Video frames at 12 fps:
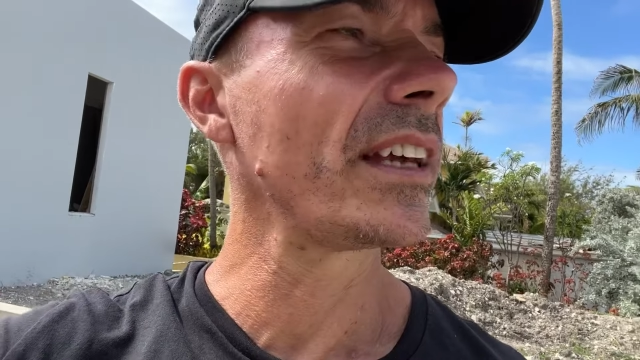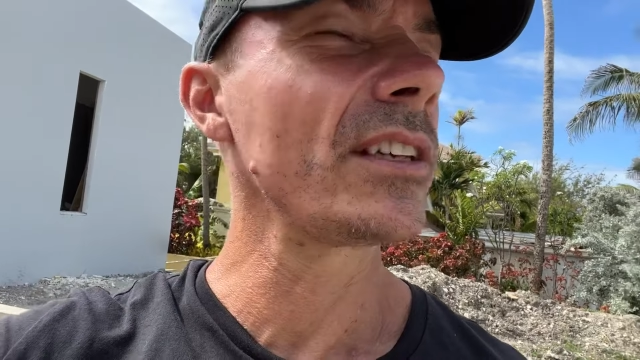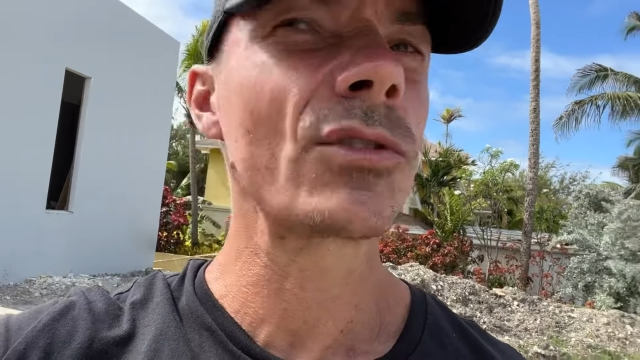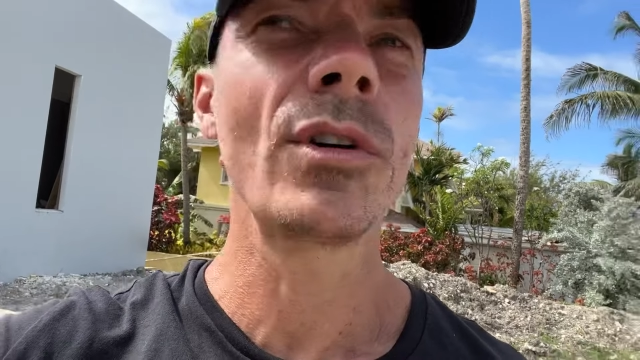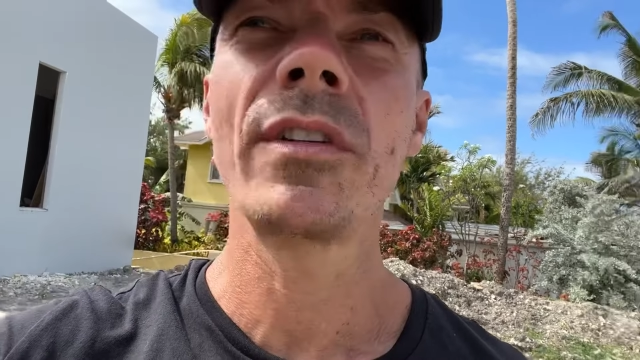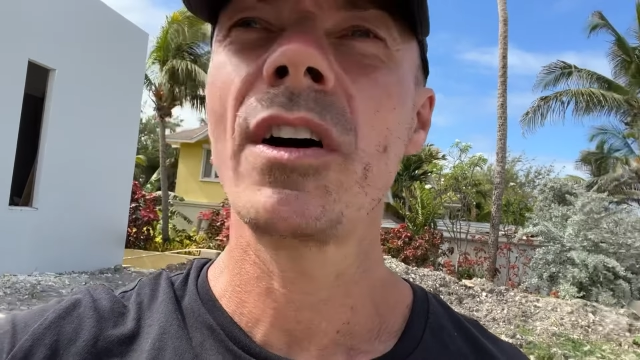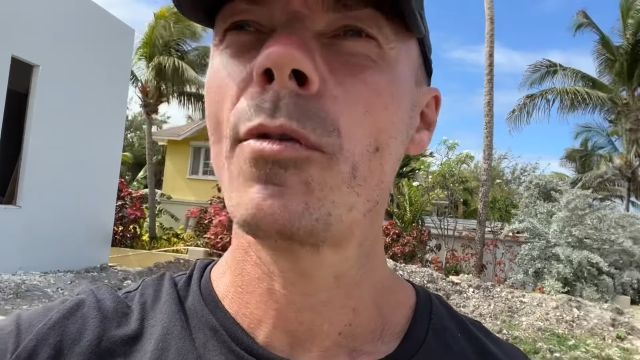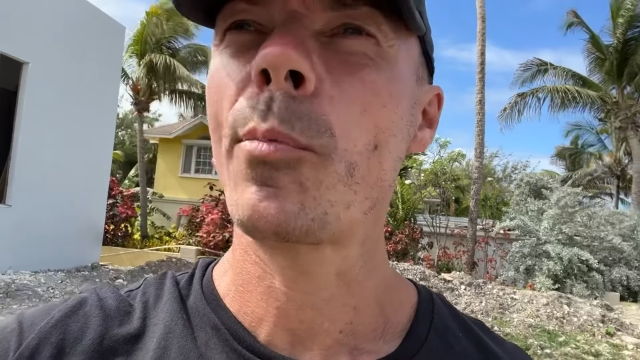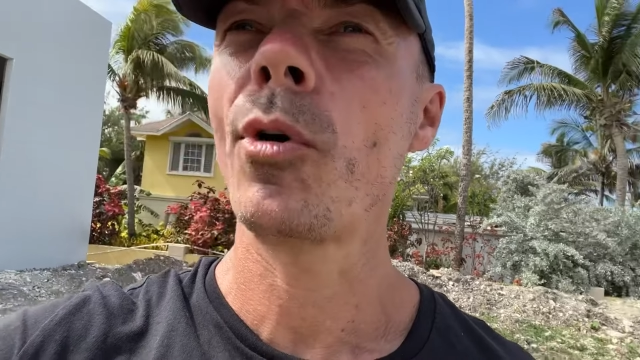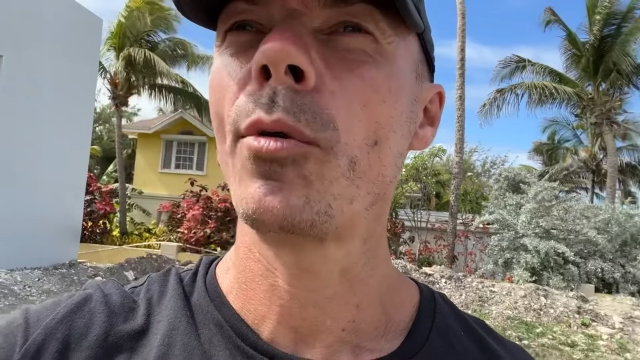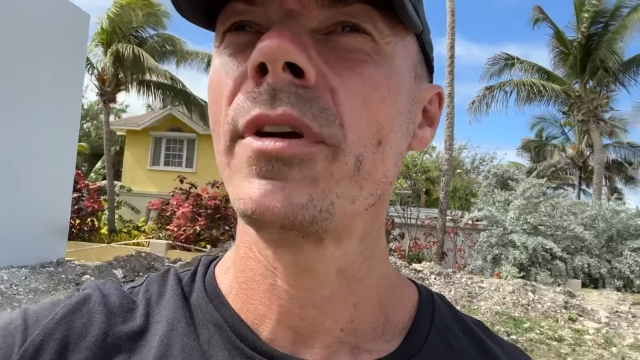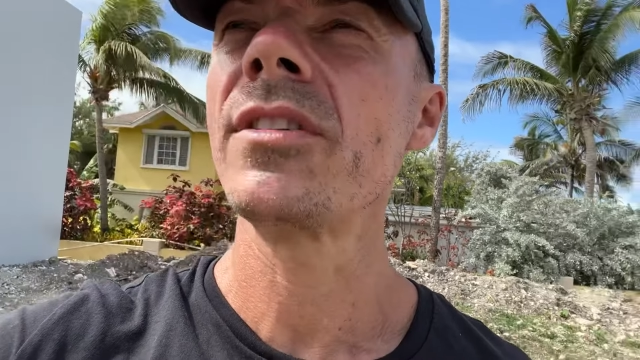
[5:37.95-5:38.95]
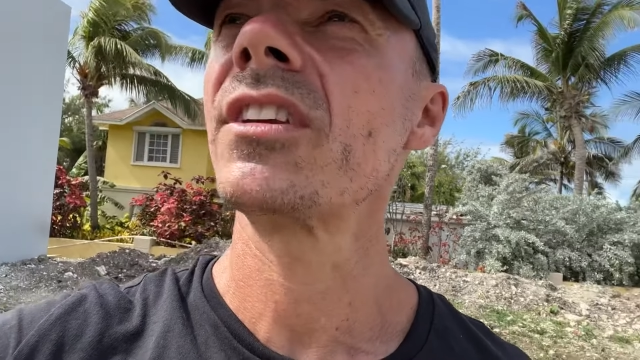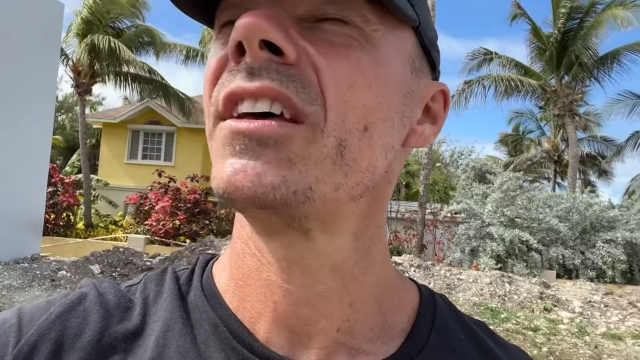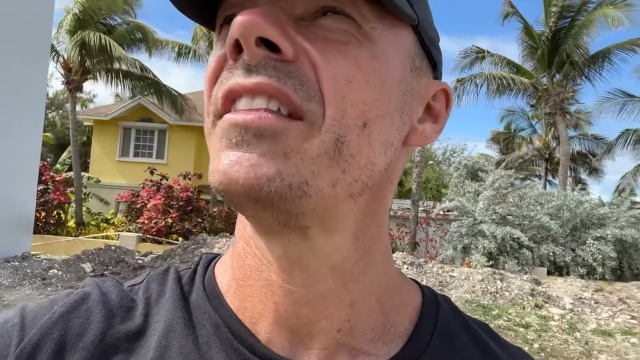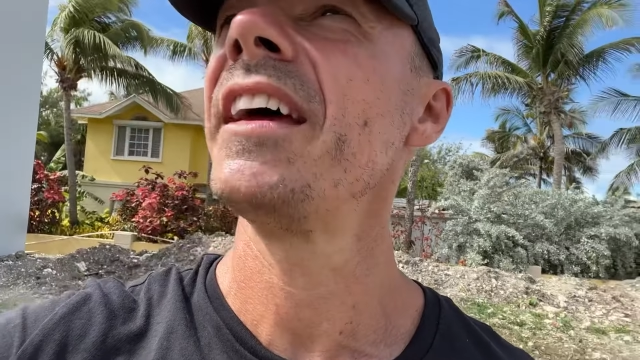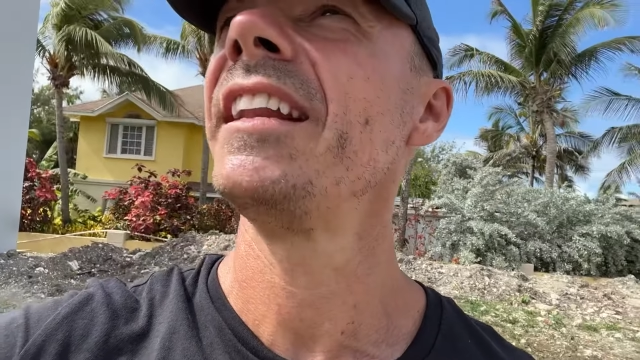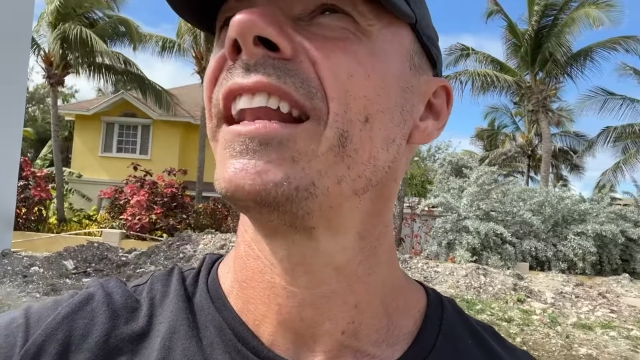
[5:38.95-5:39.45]
they sort of overpromise
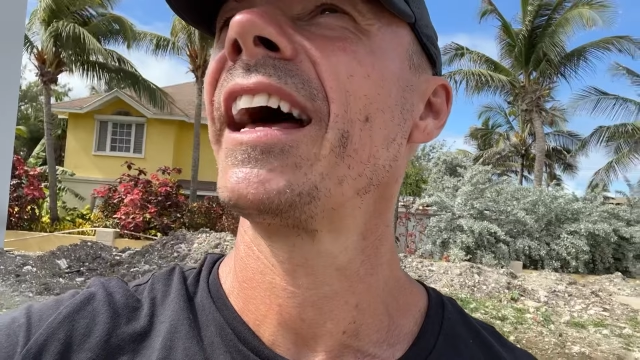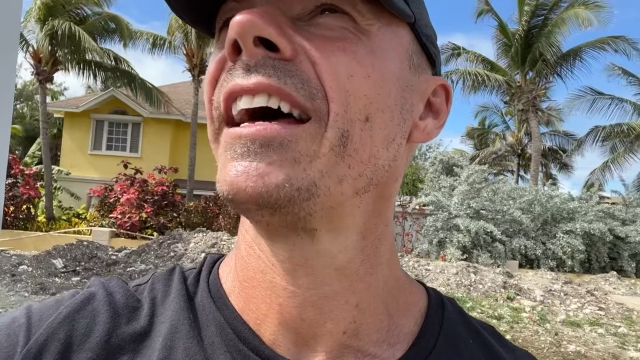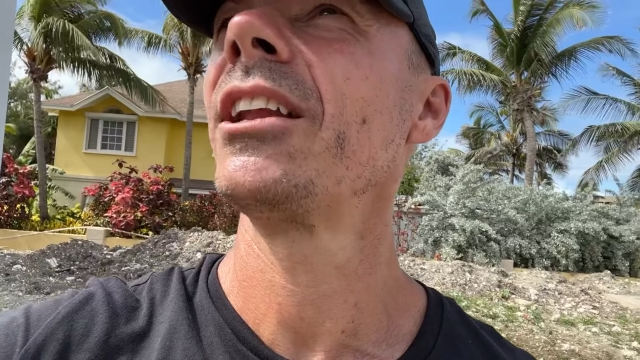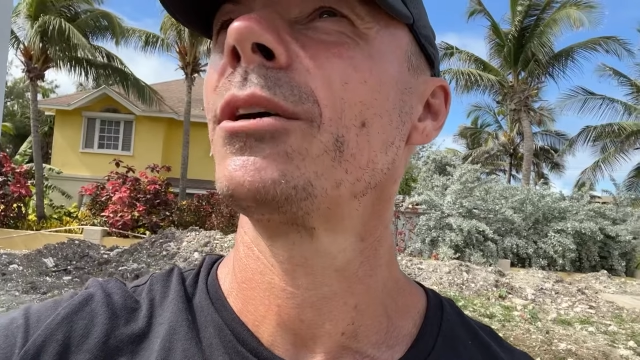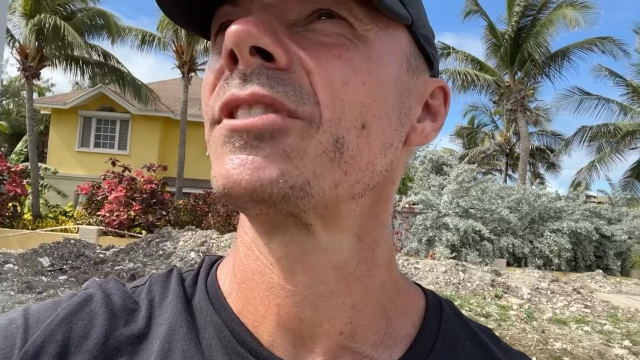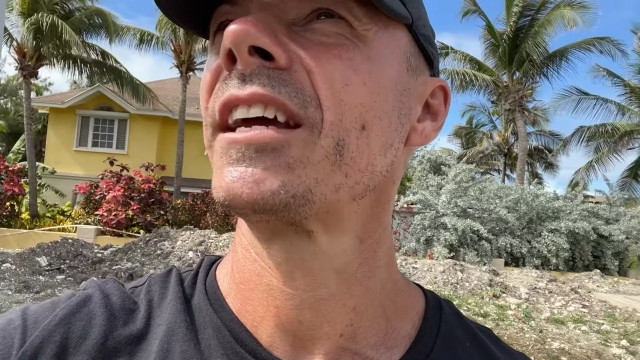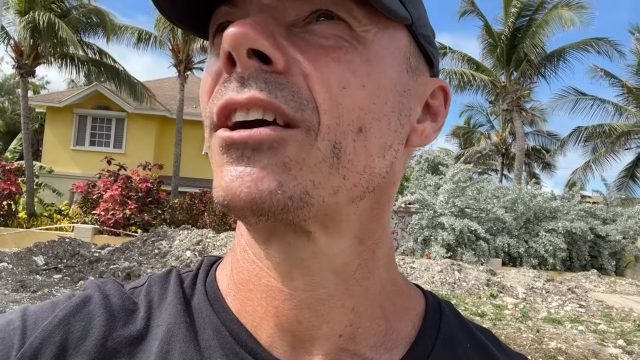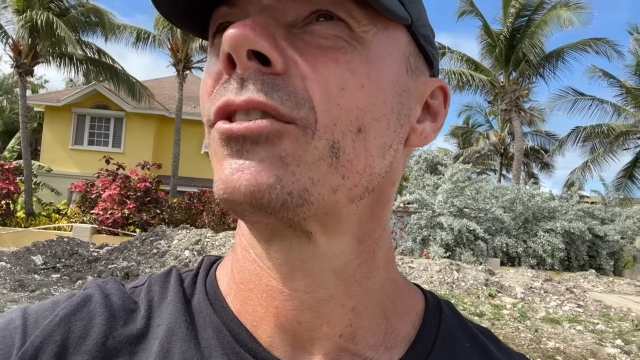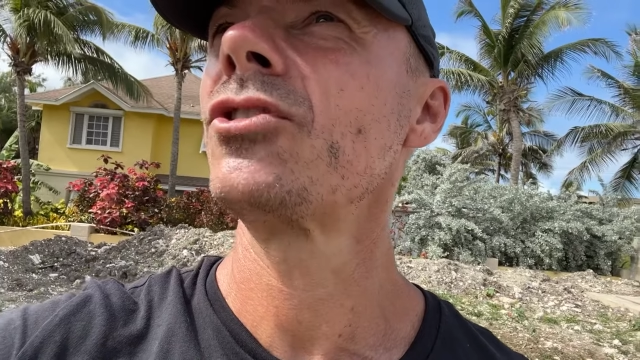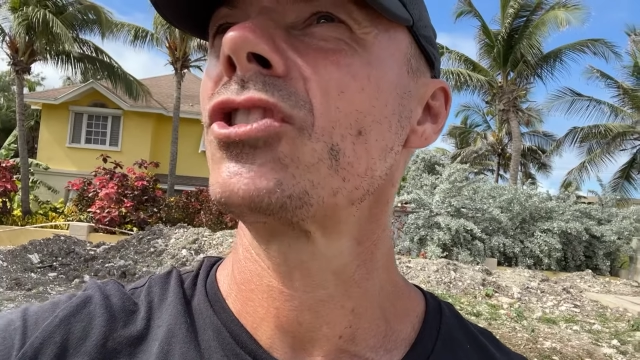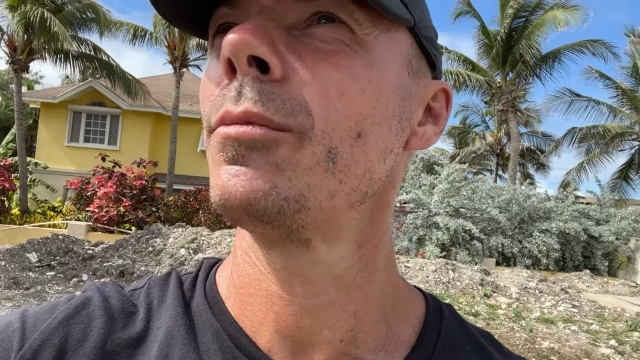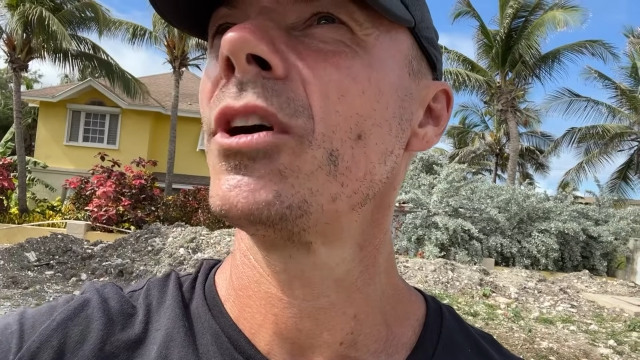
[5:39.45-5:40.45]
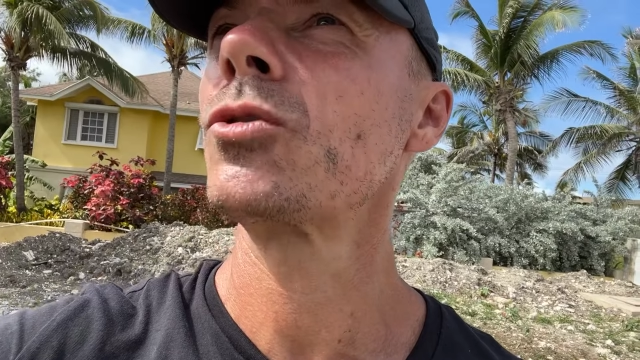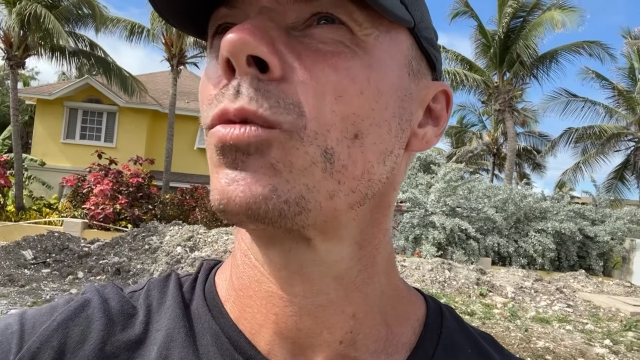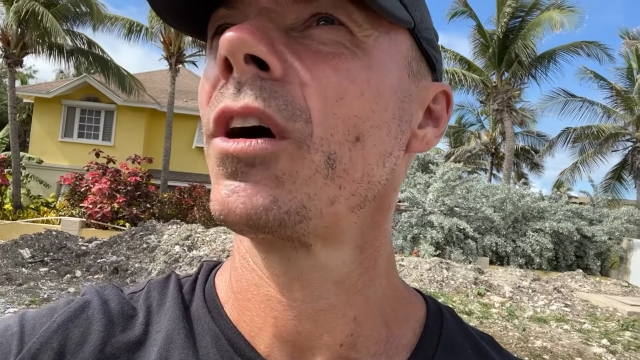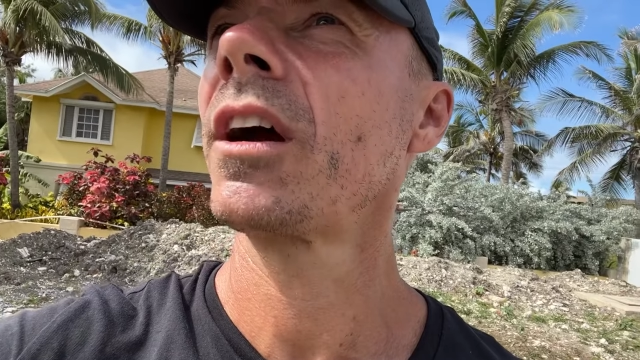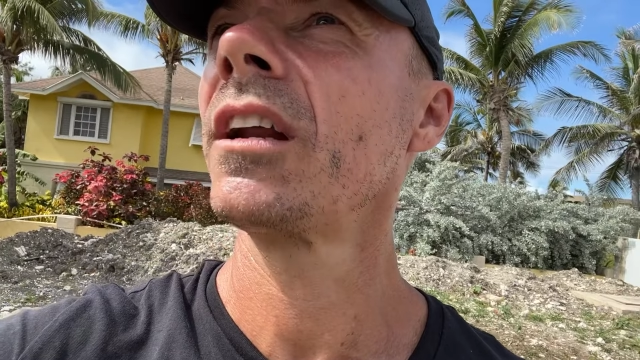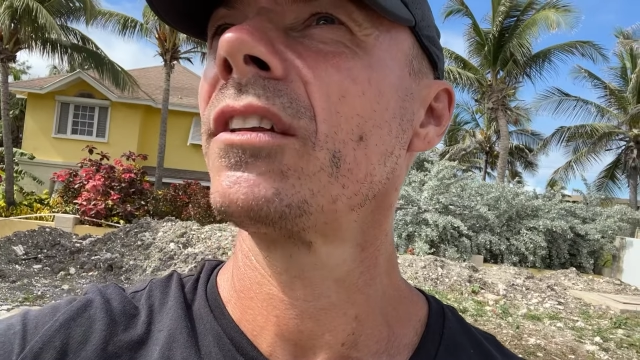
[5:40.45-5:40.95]
and then land up taking on too much
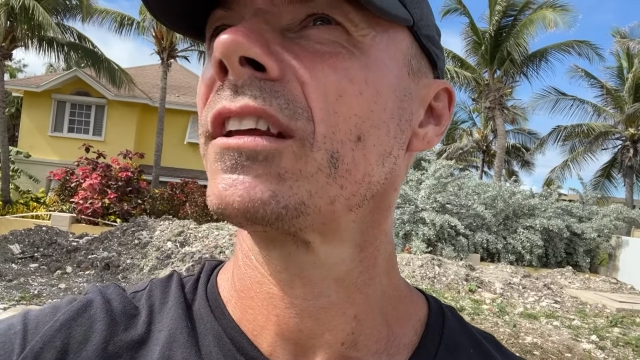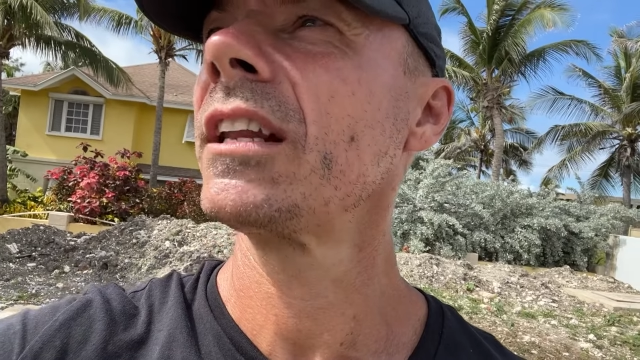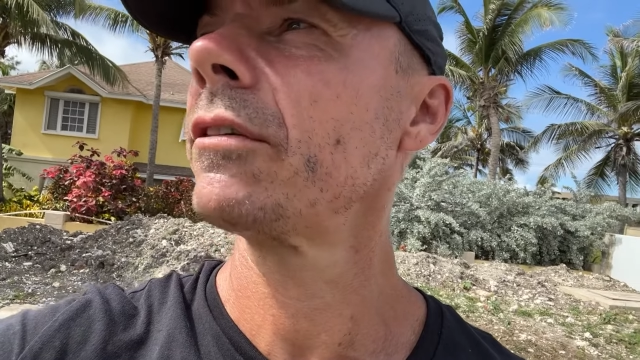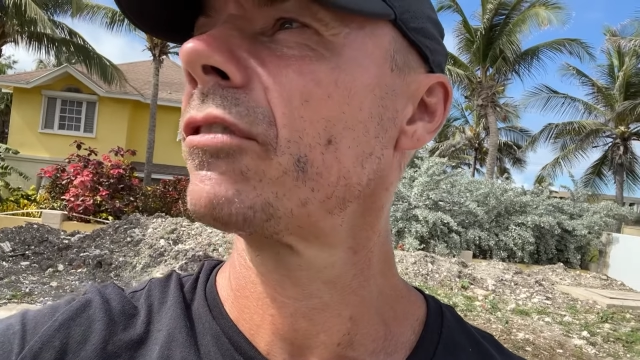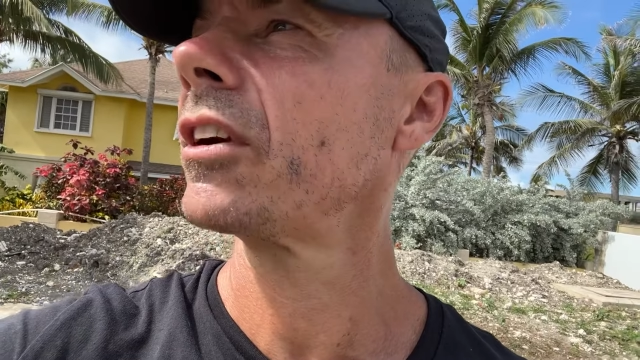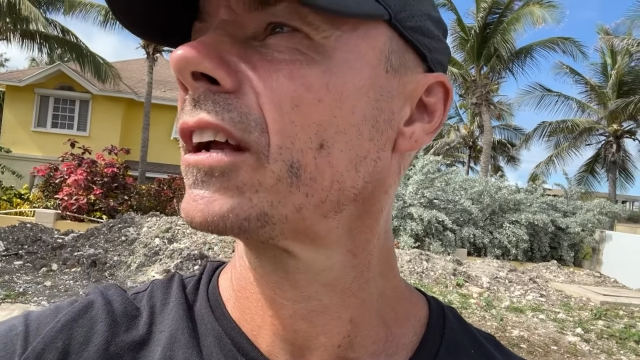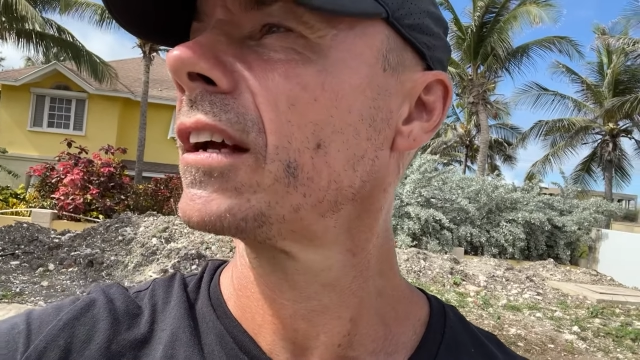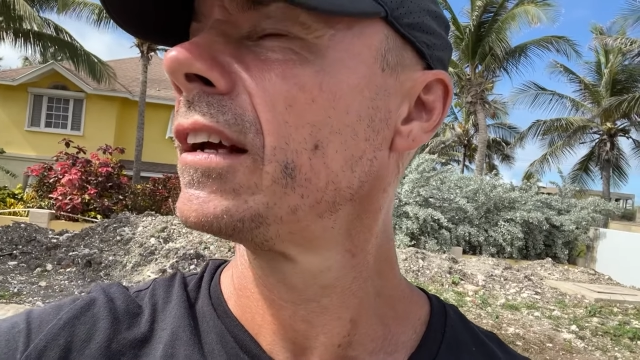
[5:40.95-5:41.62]
work and under-delivering.